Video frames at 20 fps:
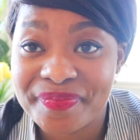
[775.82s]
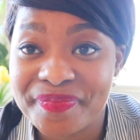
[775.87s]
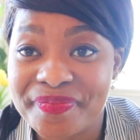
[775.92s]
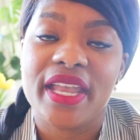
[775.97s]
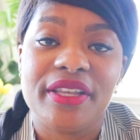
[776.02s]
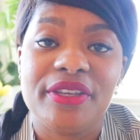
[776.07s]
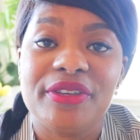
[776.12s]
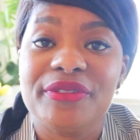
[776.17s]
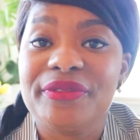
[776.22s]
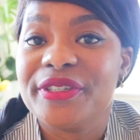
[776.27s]

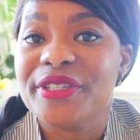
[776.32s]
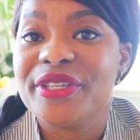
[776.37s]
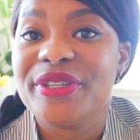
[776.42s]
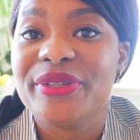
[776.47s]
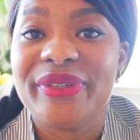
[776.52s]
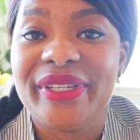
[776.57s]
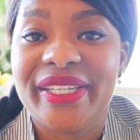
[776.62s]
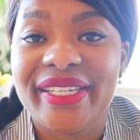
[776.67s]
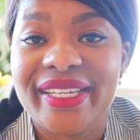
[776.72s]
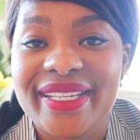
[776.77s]
Thank you for
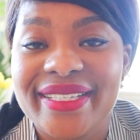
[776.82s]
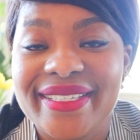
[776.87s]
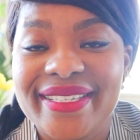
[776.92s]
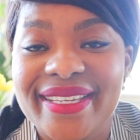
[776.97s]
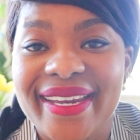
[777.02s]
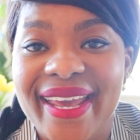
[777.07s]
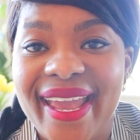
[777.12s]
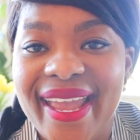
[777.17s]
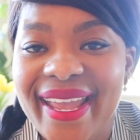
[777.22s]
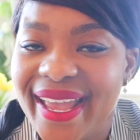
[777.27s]
tuning in
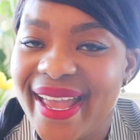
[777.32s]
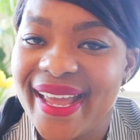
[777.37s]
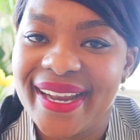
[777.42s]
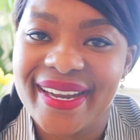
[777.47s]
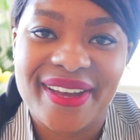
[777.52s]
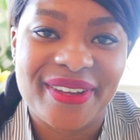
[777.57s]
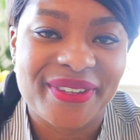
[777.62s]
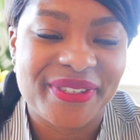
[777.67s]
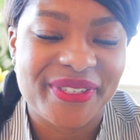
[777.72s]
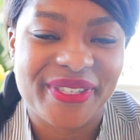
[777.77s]
today, and
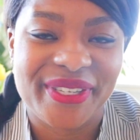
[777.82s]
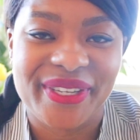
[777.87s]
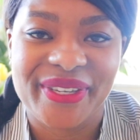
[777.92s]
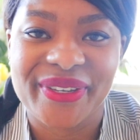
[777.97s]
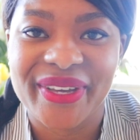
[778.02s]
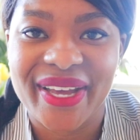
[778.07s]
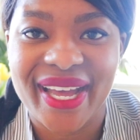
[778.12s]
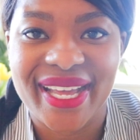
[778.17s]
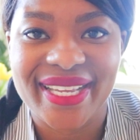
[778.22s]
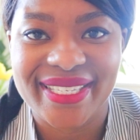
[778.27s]
I'll see
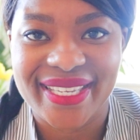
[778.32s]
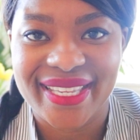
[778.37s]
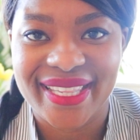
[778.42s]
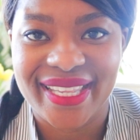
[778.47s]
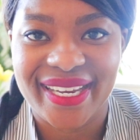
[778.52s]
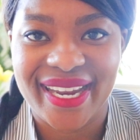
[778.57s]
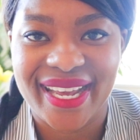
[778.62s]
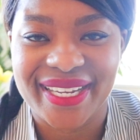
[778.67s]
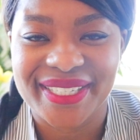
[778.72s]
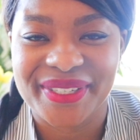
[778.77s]
you guys in
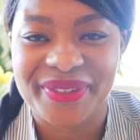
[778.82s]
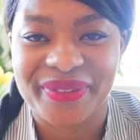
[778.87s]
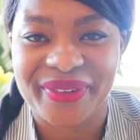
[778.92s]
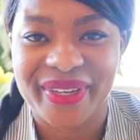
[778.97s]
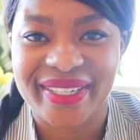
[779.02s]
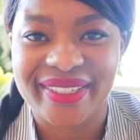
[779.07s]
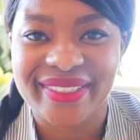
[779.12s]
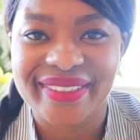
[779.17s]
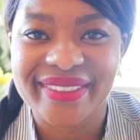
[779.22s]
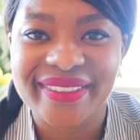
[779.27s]
the next
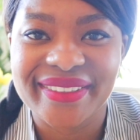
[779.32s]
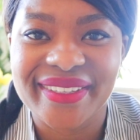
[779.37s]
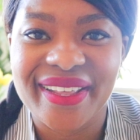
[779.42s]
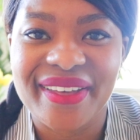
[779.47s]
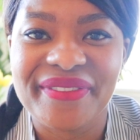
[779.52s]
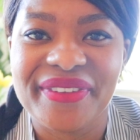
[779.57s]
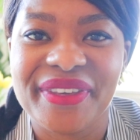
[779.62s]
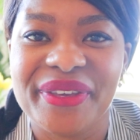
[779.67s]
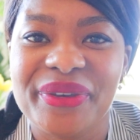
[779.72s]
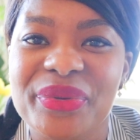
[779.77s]
one.
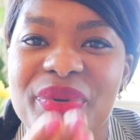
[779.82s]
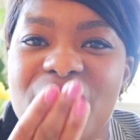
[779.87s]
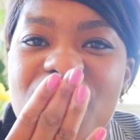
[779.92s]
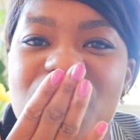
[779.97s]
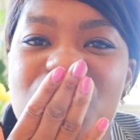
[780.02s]
Love you.